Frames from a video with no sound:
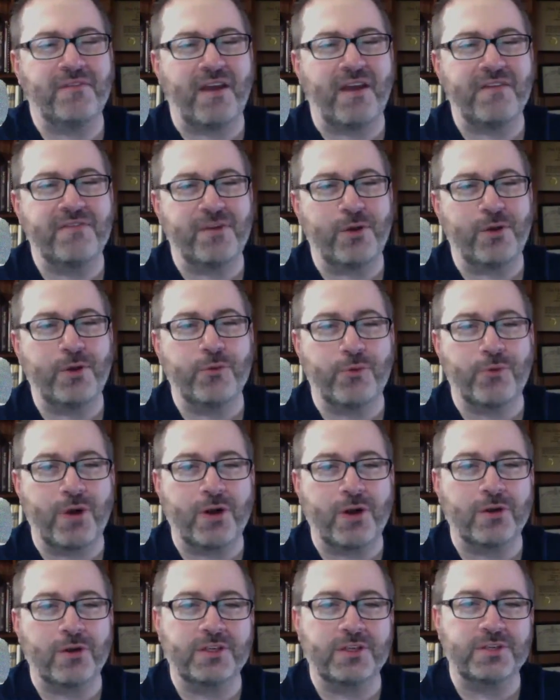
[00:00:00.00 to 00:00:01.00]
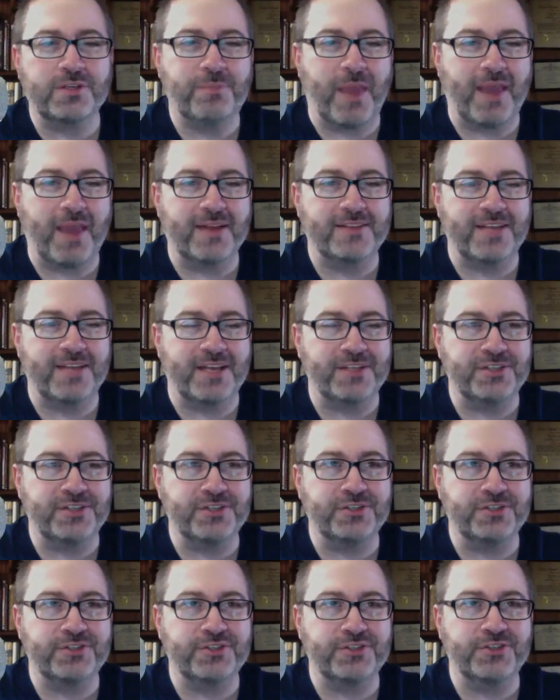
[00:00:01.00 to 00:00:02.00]
very rarely pay
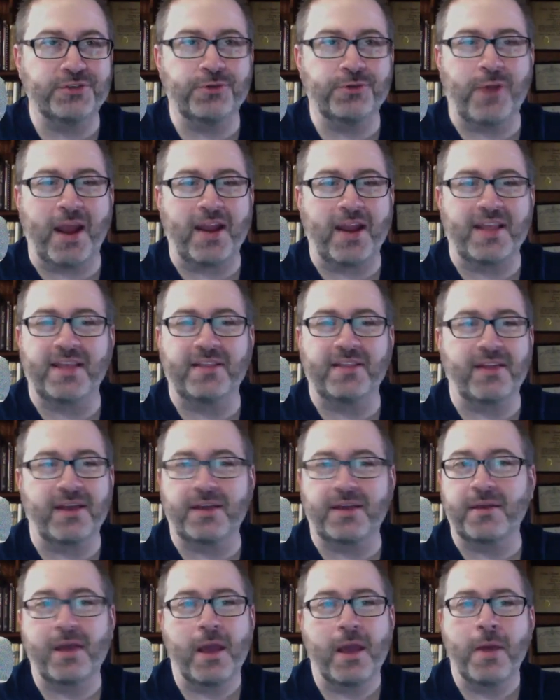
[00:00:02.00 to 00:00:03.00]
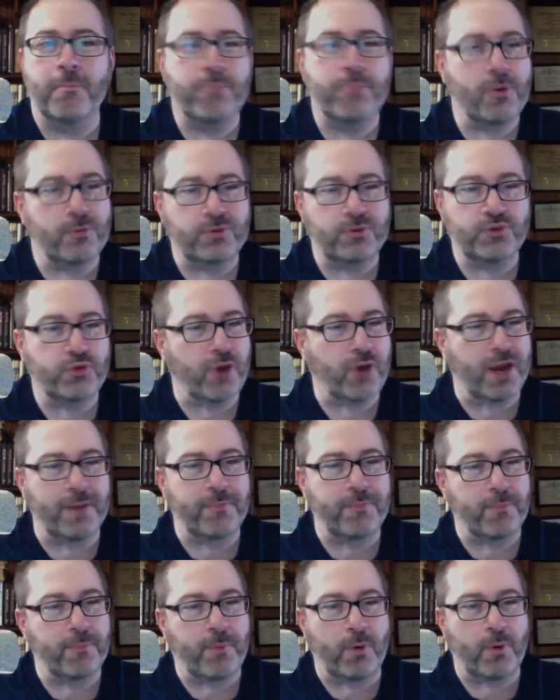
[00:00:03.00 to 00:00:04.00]
attention to any trade
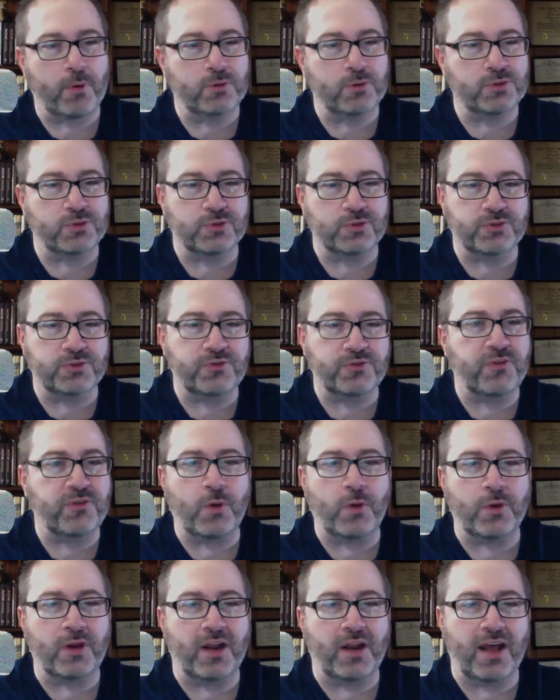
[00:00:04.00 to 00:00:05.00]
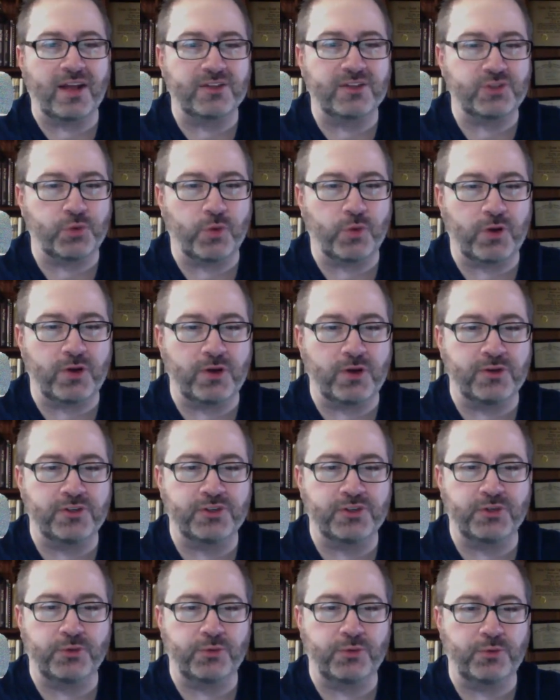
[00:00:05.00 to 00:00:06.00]
proposals floated on Twitter
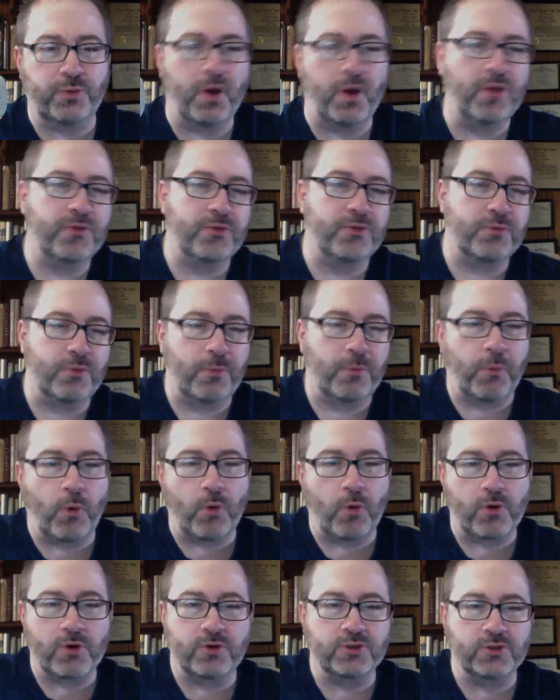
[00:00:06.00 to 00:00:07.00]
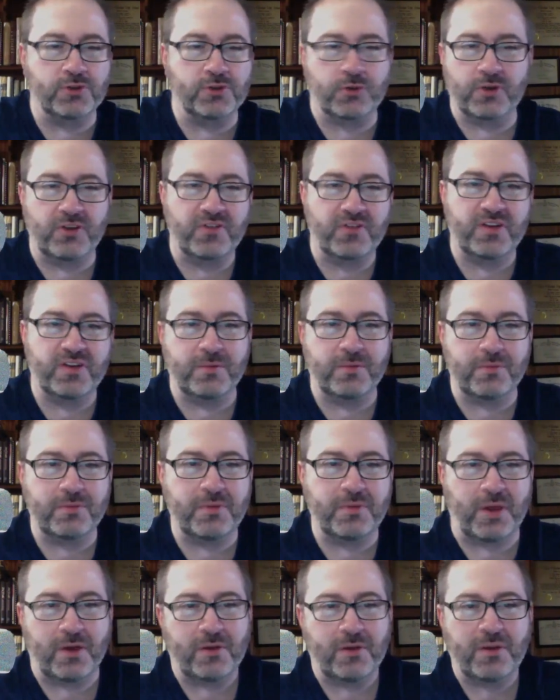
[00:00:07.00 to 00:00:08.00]
to other reporters, or even,
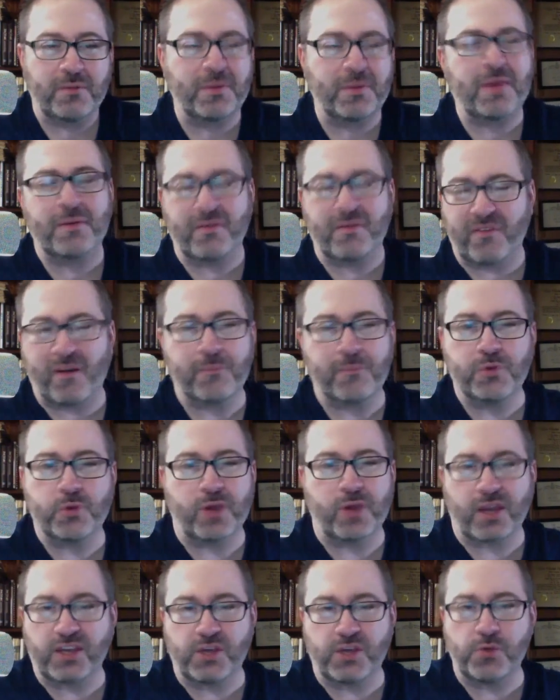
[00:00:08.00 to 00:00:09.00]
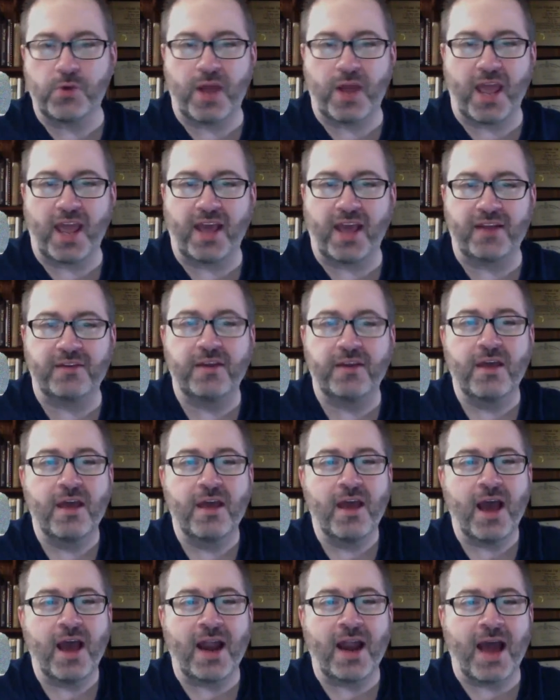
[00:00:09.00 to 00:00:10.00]
I mean, if I'm doing a Q&A on
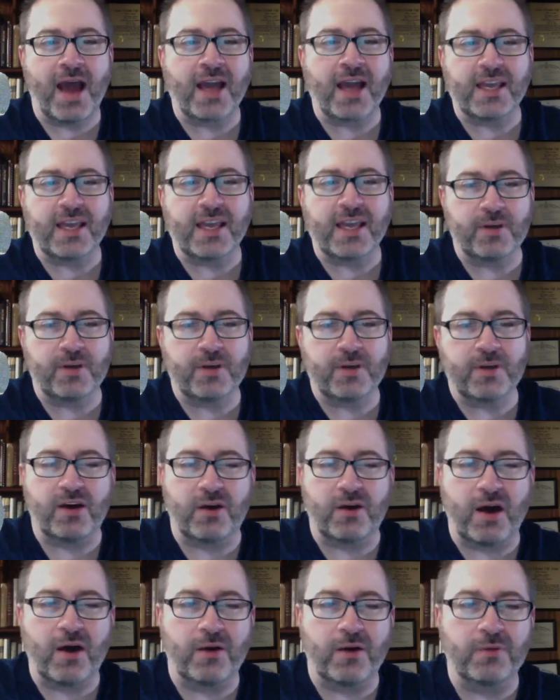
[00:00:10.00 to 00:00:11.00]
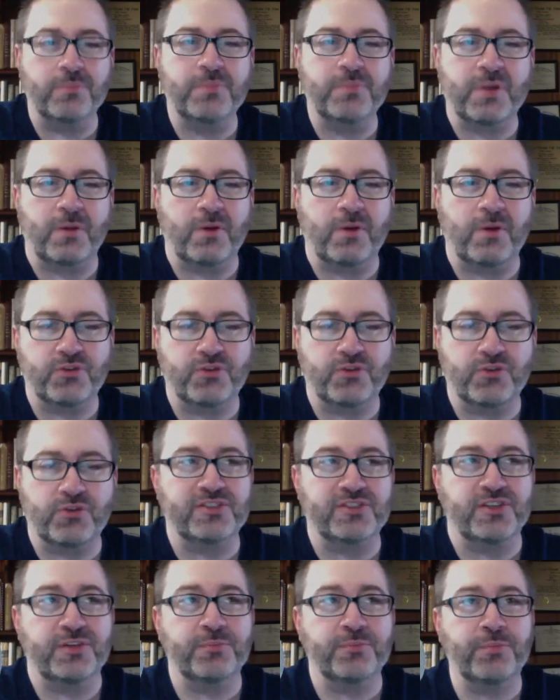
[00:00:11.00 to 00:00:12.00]
Hockey Buzz, I'll
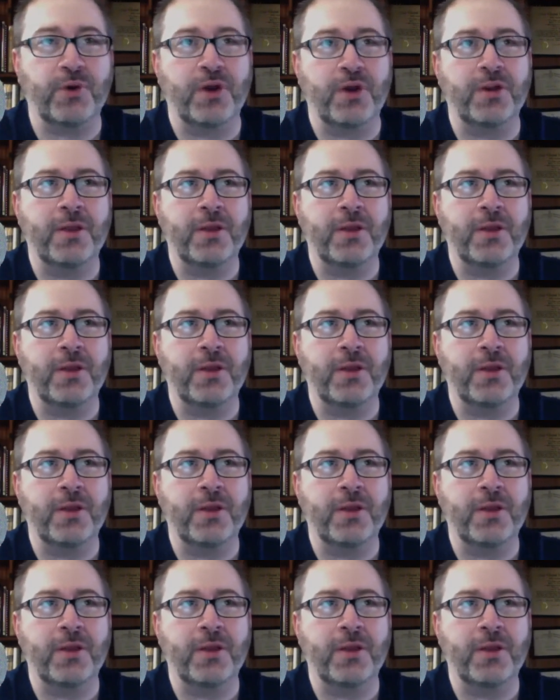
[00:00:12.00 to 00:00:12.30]
address it. But